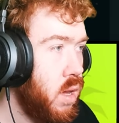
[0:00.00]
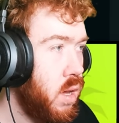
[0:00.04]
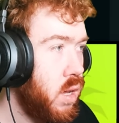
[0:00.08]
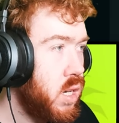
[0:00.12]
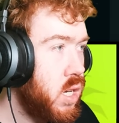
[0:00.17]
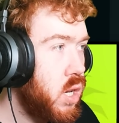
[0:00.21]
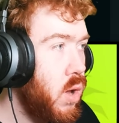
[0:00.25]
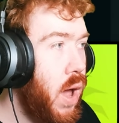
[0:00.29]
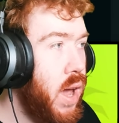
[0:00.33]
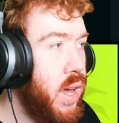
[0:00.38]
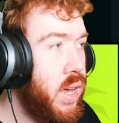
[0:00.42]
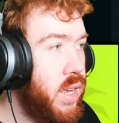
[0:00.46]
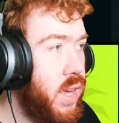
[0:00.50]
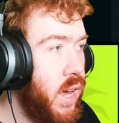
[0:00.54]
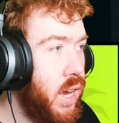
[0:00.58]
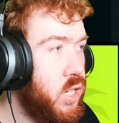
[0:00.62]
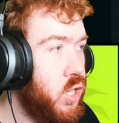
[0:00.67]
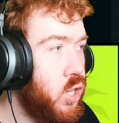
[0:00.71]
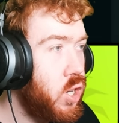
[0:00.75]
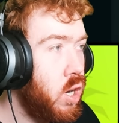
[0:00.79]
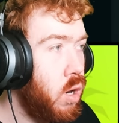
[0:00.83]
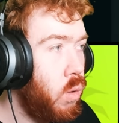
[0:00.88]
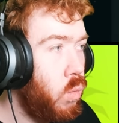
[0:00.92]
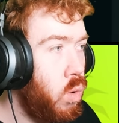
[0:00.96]
So I
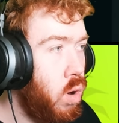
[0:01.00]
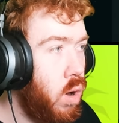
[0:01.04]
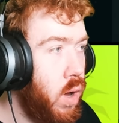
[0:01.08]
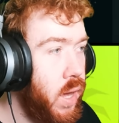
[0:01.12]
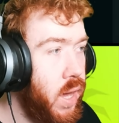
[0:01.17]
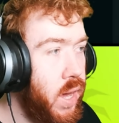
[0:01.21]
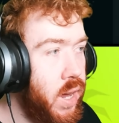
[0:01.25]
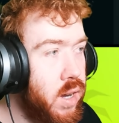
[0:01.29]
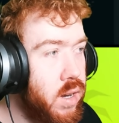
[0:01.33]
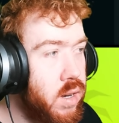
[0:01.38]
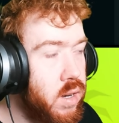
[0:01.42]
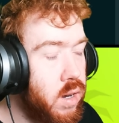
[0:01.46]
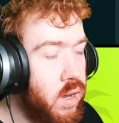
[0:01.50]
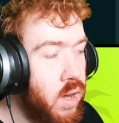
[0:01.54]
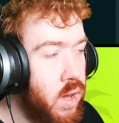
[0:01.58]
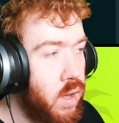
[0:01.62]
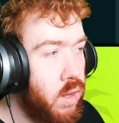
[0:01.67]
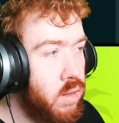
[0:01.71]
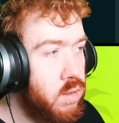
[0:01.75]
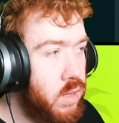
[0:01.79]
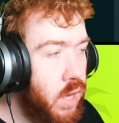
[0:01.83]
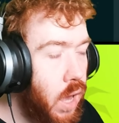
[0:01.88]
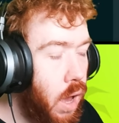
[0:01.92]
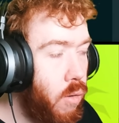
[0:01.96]
guess, you know what, in
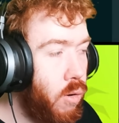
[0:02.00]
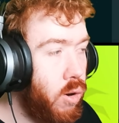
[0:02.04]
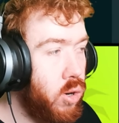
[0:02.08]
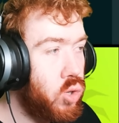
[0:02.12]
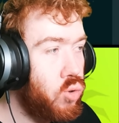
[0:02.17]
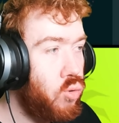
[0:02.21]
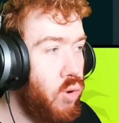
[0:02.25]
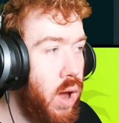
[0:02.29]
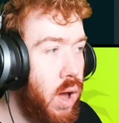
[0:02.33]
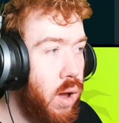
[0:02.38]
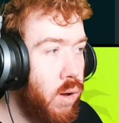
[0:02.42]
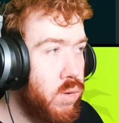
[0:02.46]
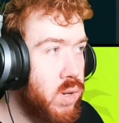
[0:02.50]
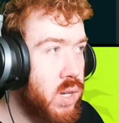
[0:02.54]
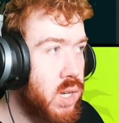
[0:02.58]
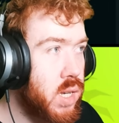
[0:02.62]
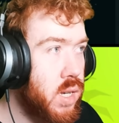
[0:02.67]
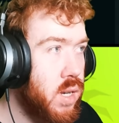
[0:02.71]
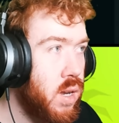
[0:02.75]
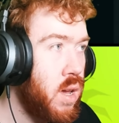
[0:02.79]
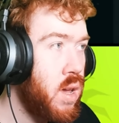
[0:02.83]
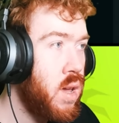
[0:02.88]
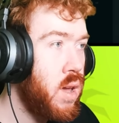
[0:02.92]
Tower Trials,